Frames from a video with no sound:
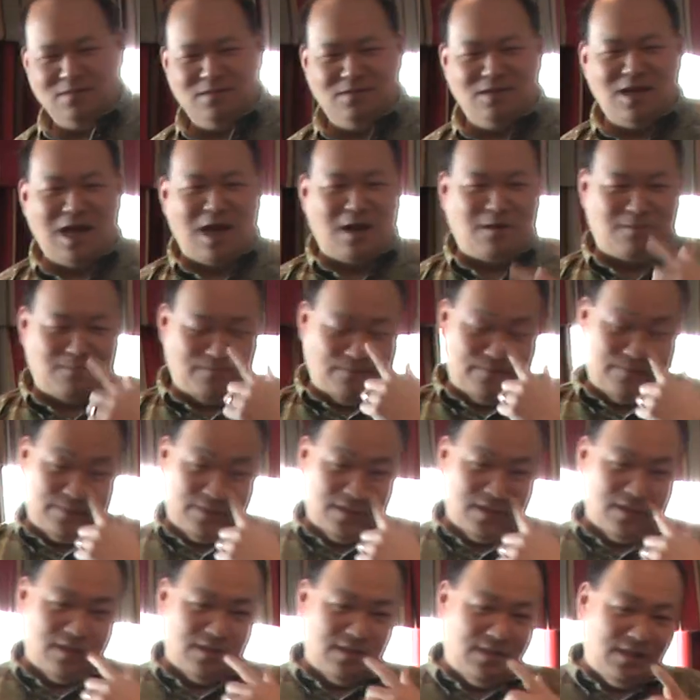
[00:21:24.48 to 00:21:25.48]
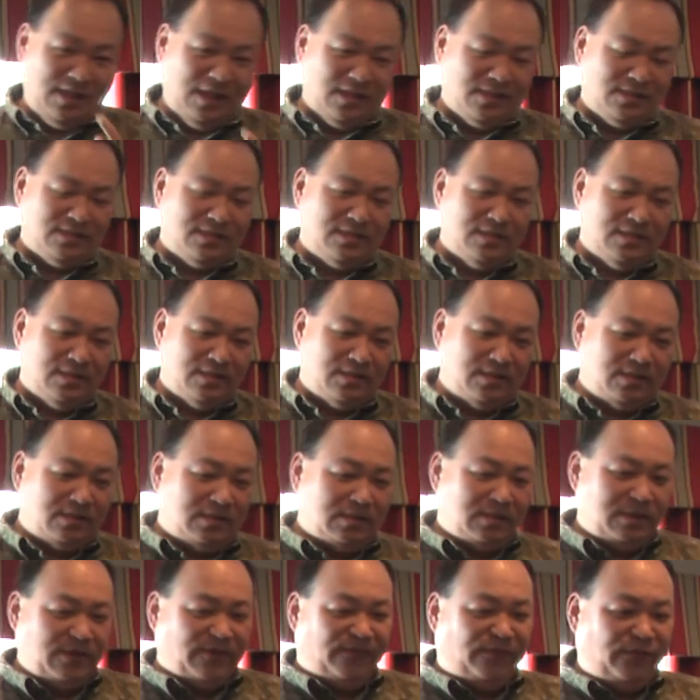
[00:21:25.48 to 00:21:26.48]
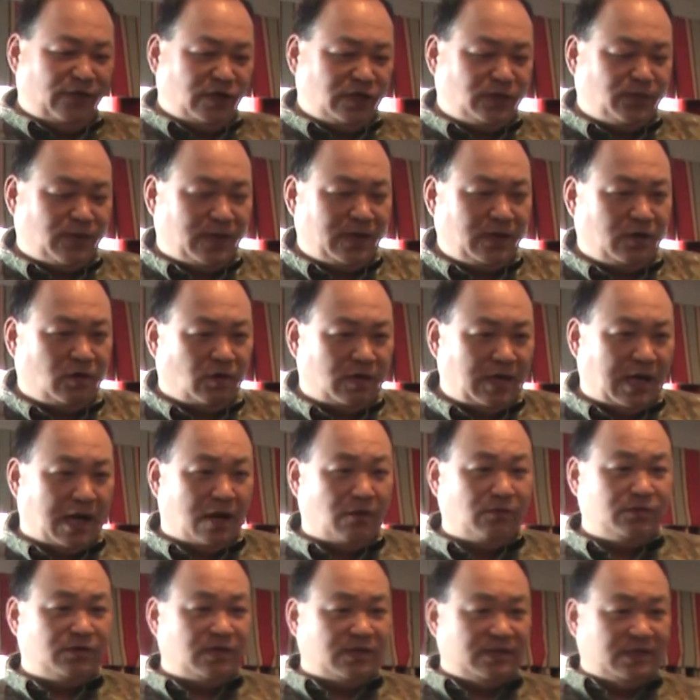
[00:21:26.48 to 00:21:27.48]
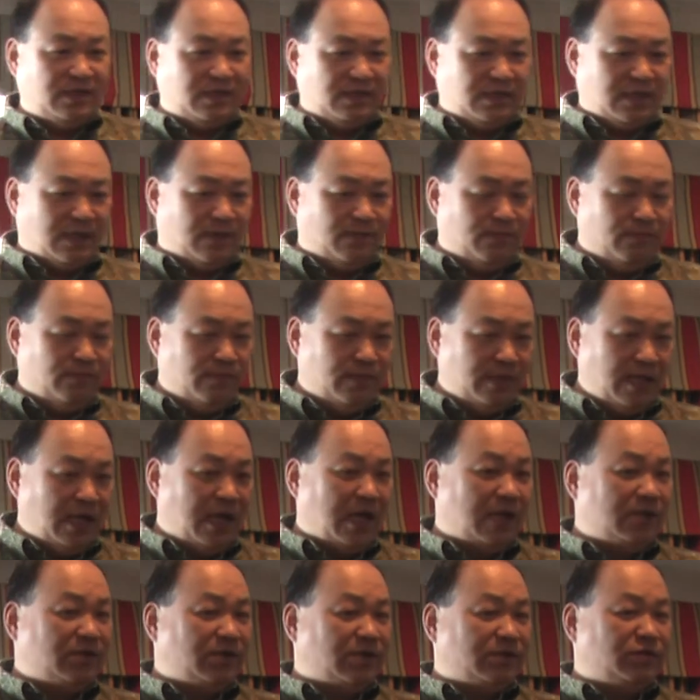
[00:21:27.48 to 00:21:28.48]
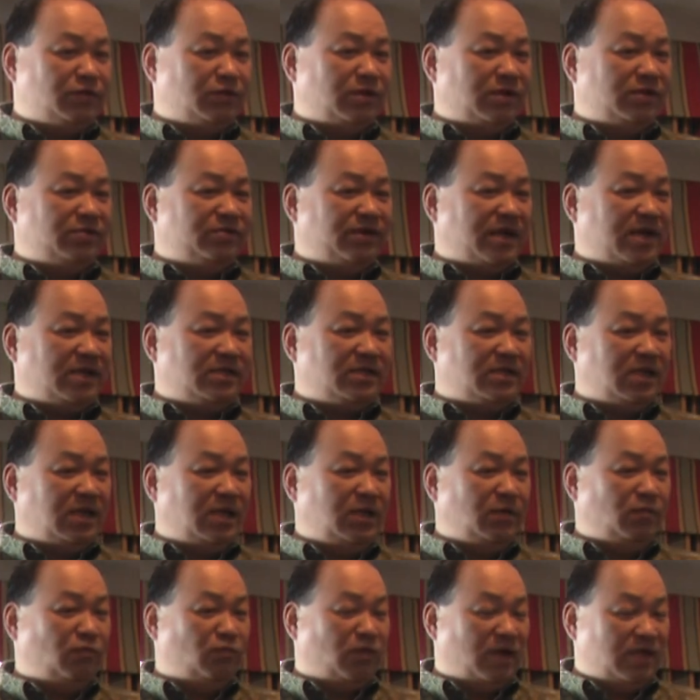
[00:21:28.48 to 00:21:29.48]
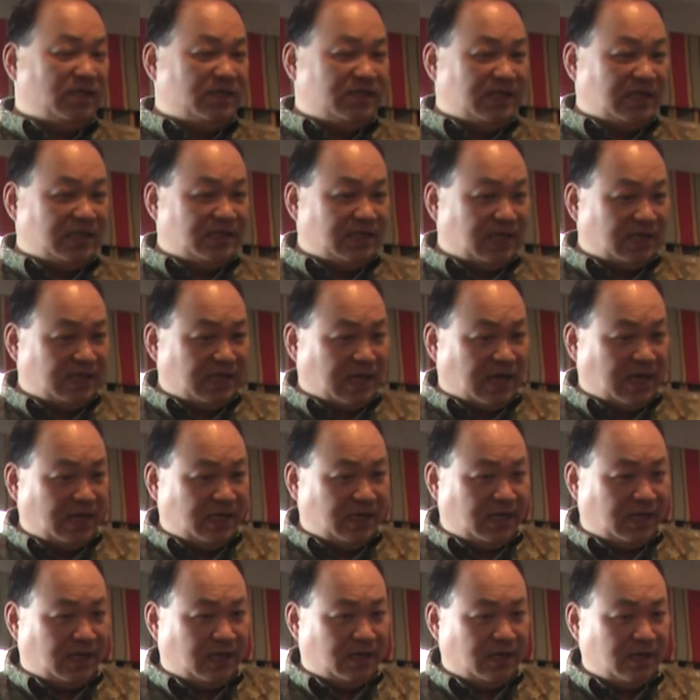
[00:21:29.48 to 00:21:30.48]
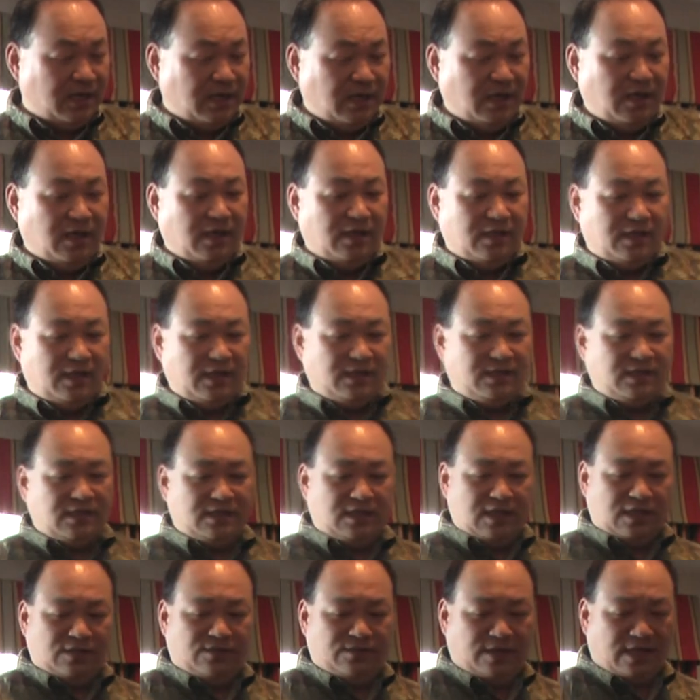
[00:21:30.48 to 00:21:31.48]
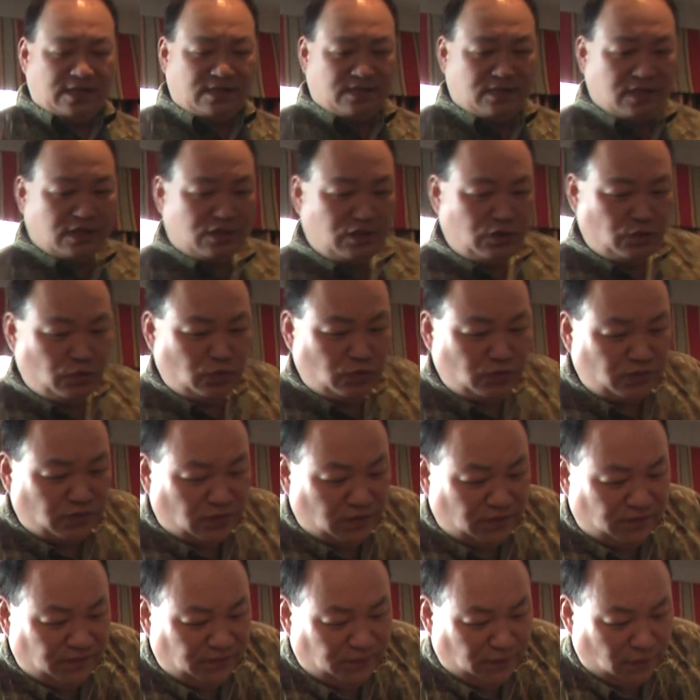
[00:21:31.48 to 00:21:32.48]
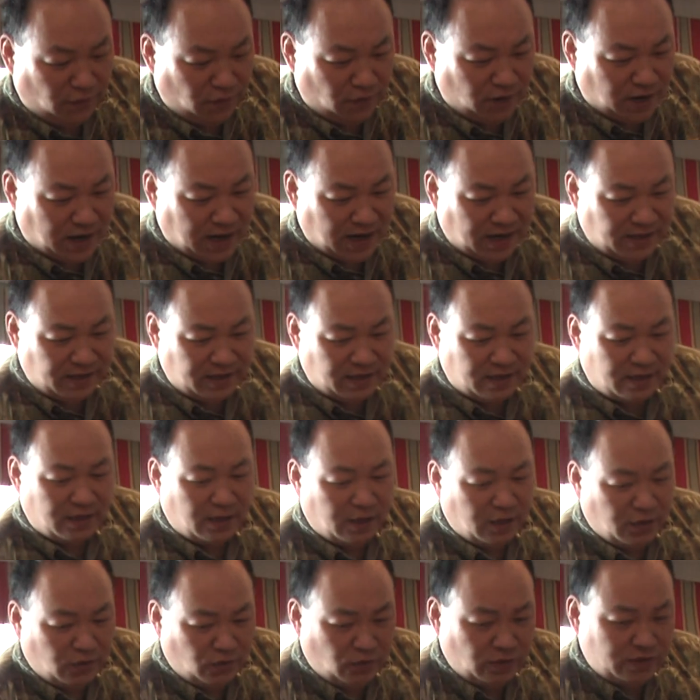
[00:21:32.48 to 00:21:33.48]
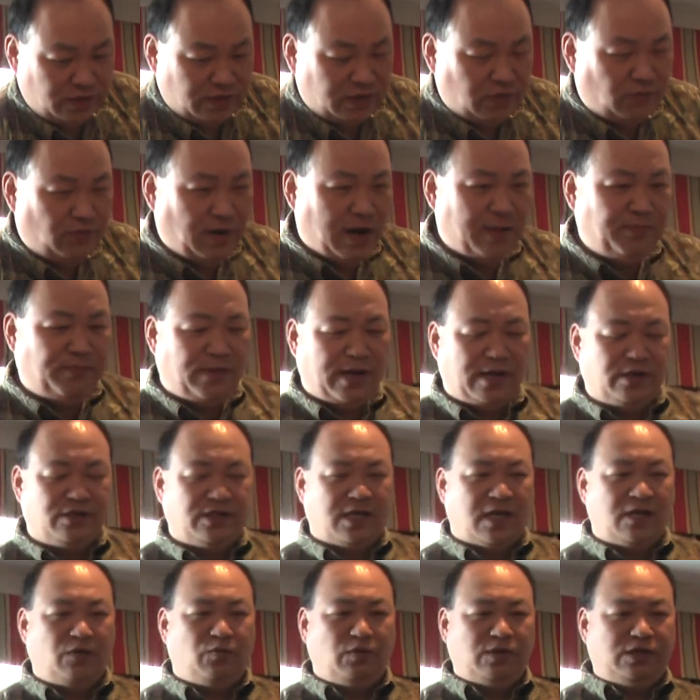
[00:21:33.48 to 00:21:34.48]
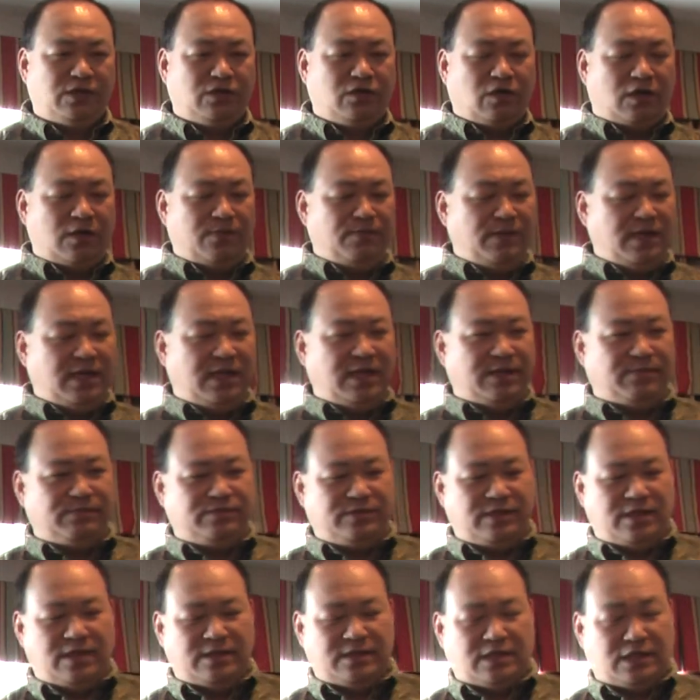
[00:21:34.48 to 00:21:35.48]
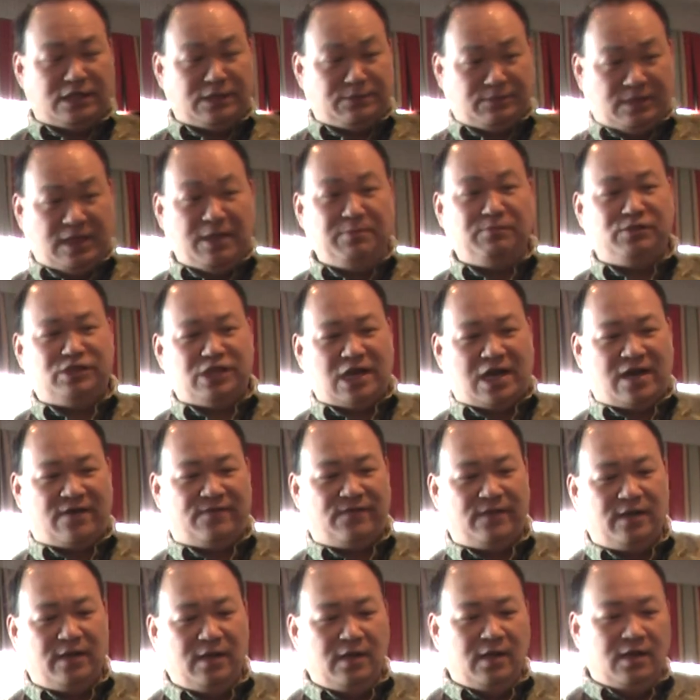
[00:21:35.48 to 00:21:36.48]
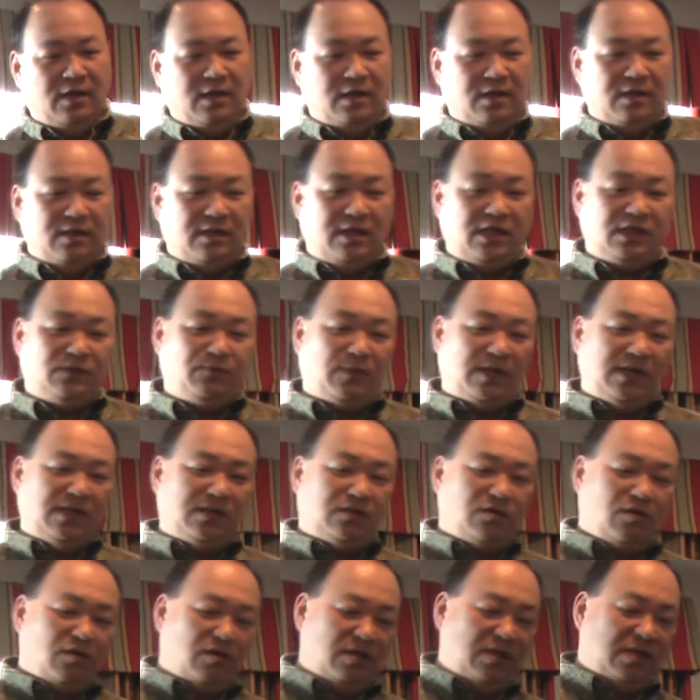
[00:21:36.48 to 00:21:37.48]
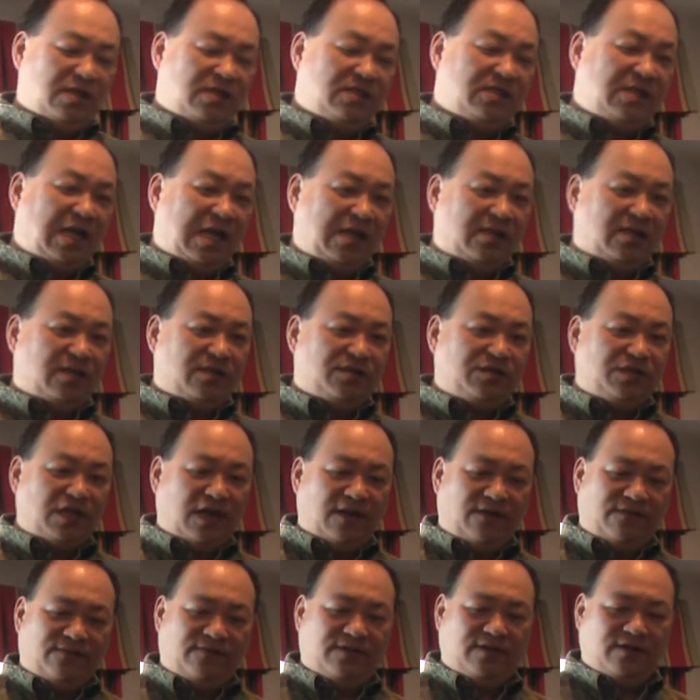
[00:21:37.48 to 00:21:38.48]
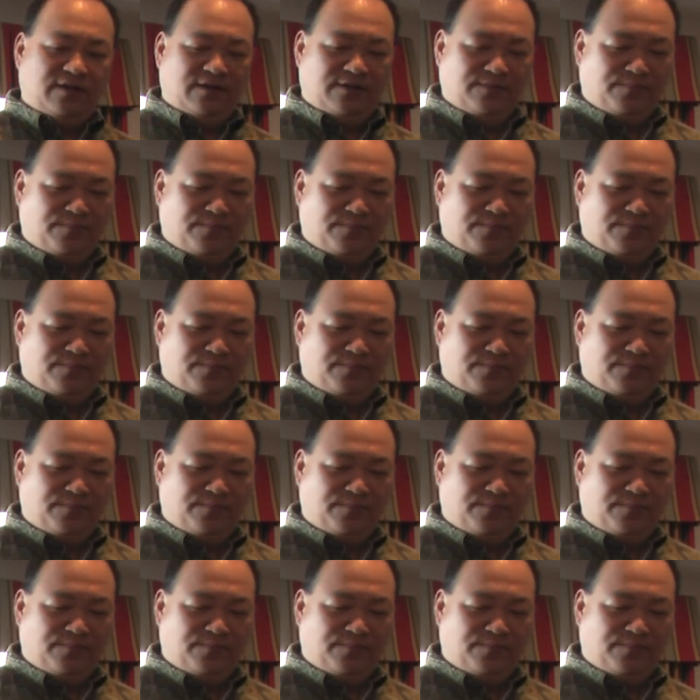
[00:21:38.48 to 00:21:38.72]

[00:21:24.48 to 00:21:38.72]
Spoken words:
Now, the first one called the outer system, they are to address the 166 ID. This is address the 204 ID, which is the rampage side, which is called the medium, the slim shaft. This one is called the standard shaft.